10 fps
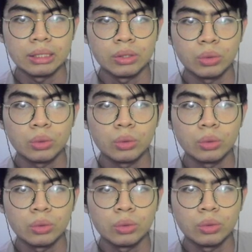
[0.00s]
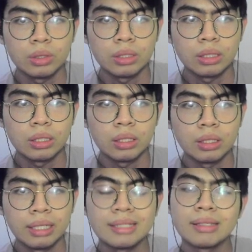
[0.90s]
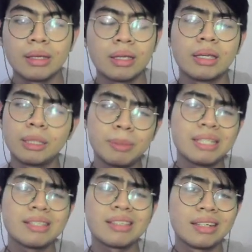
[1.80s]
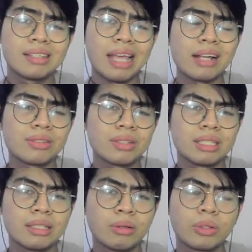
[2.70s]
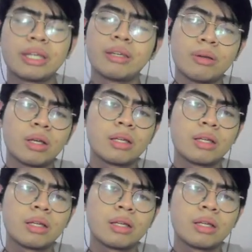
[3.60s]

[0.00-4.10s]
so it means it is actually okay.